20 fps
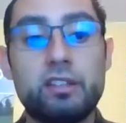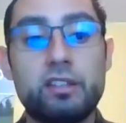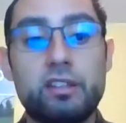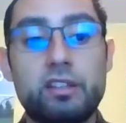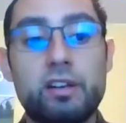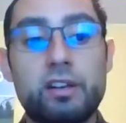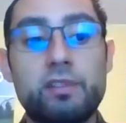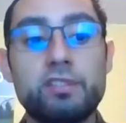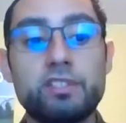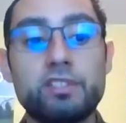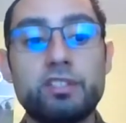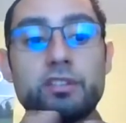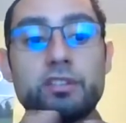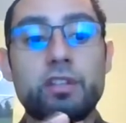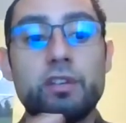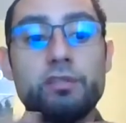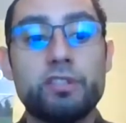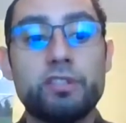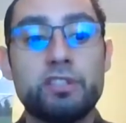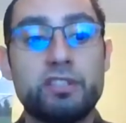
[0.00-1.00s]
covers the
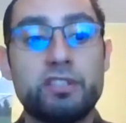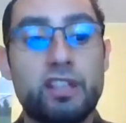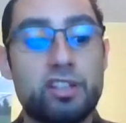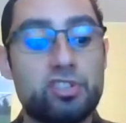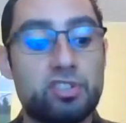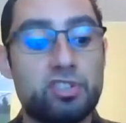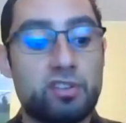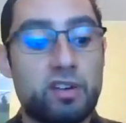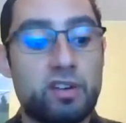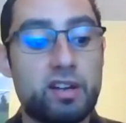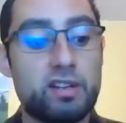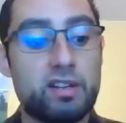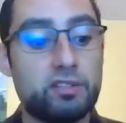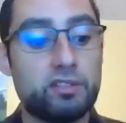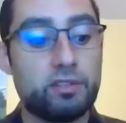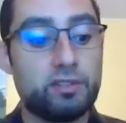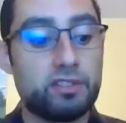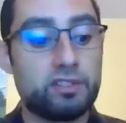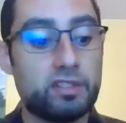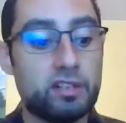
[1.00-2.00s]
surface tension, right?
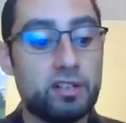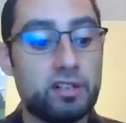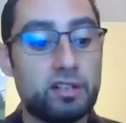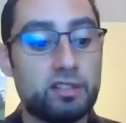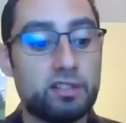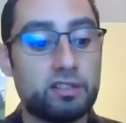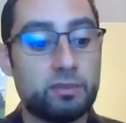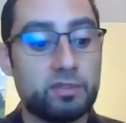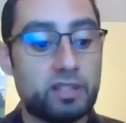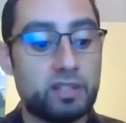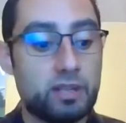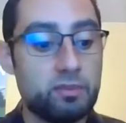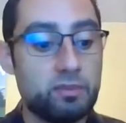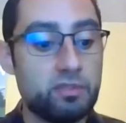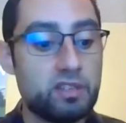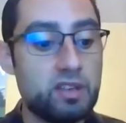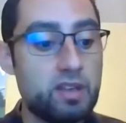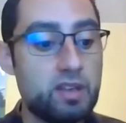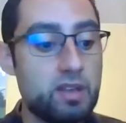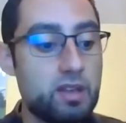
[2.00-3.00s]
Surface area
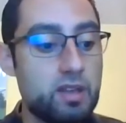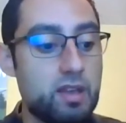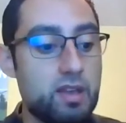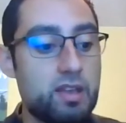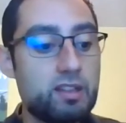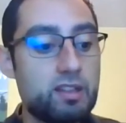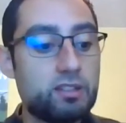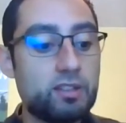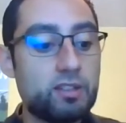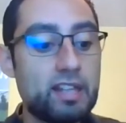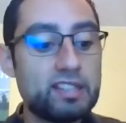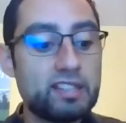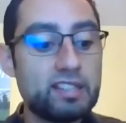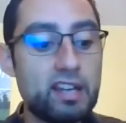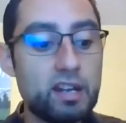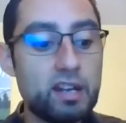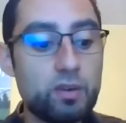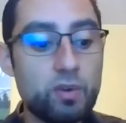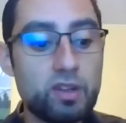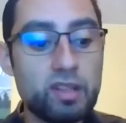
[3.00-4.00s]
sometimes. So that's
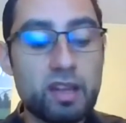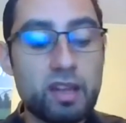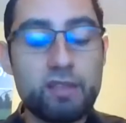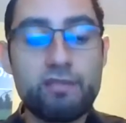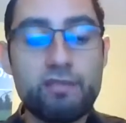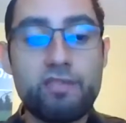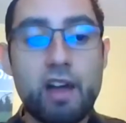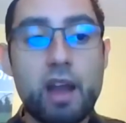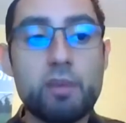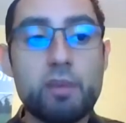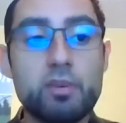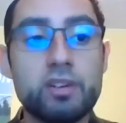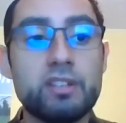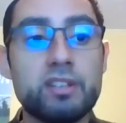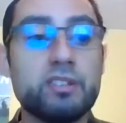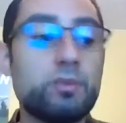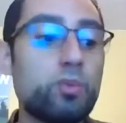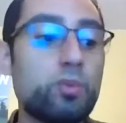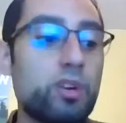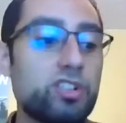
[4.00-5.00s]
kind of what like fibrin
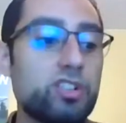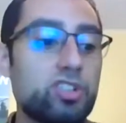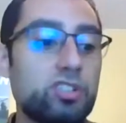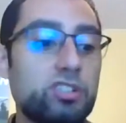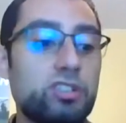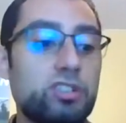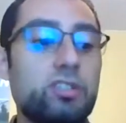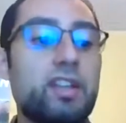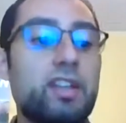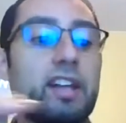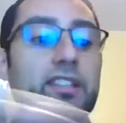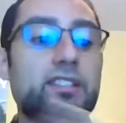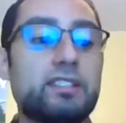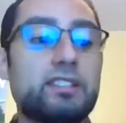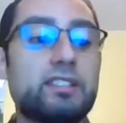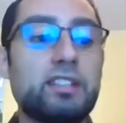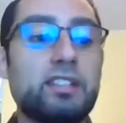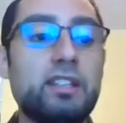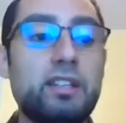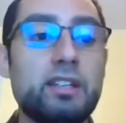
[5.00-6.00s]
is. It rushes to that
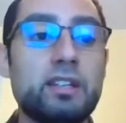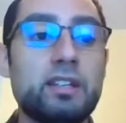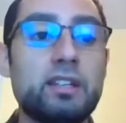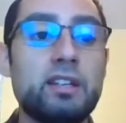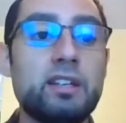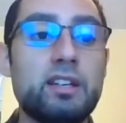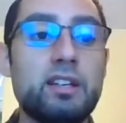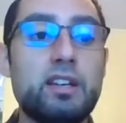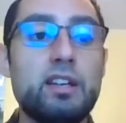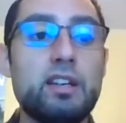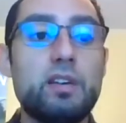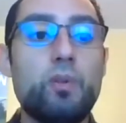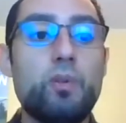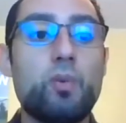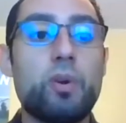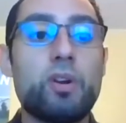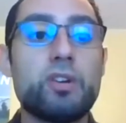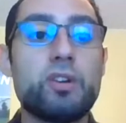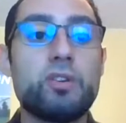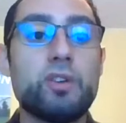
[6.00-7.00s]
scene
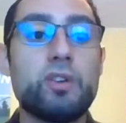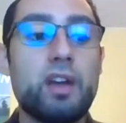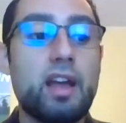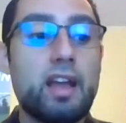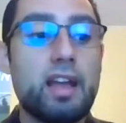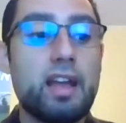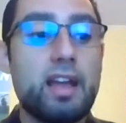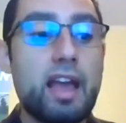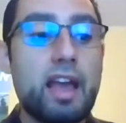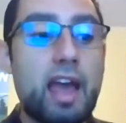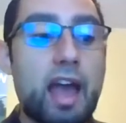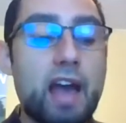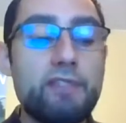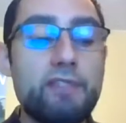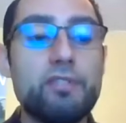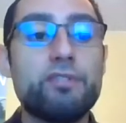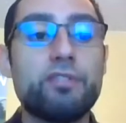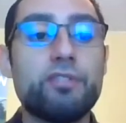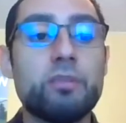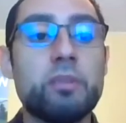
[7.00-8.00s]
where you're have
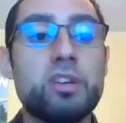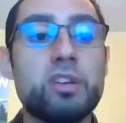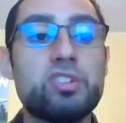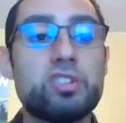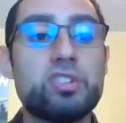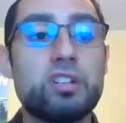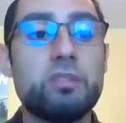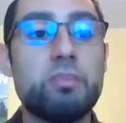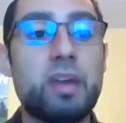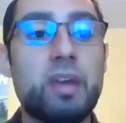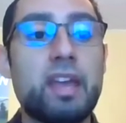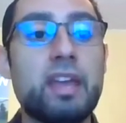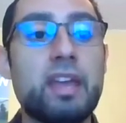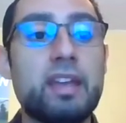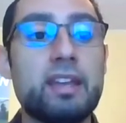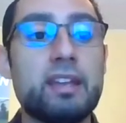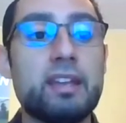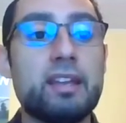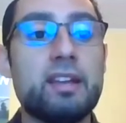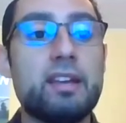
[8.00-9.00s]
inflammation and
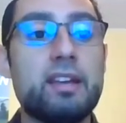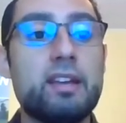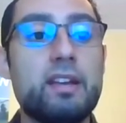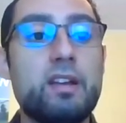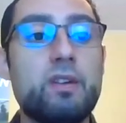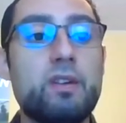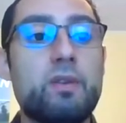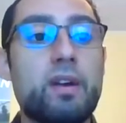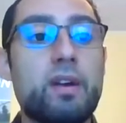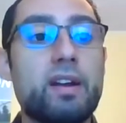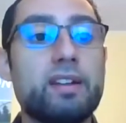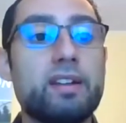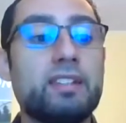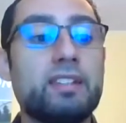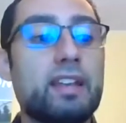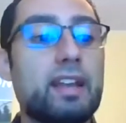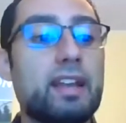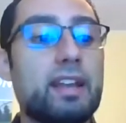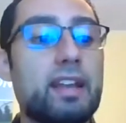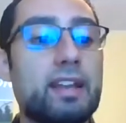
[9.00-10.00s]
pain, right?
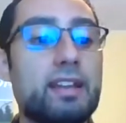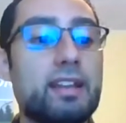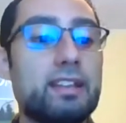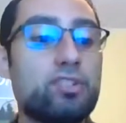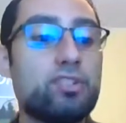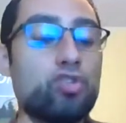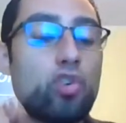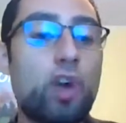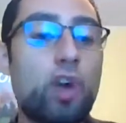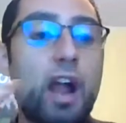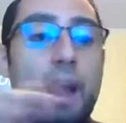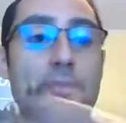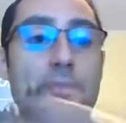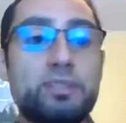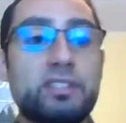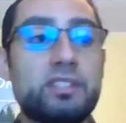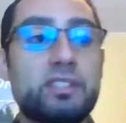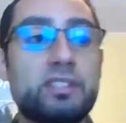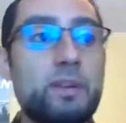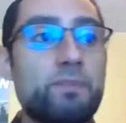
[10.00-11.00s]
And it
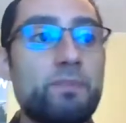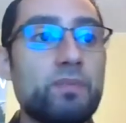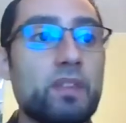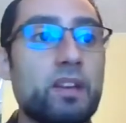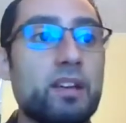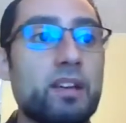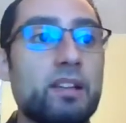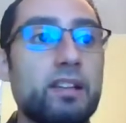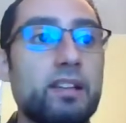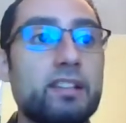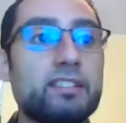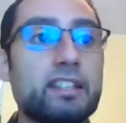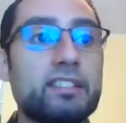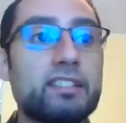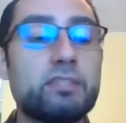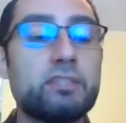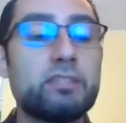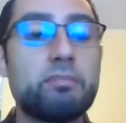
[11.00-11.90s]
traps, it's like this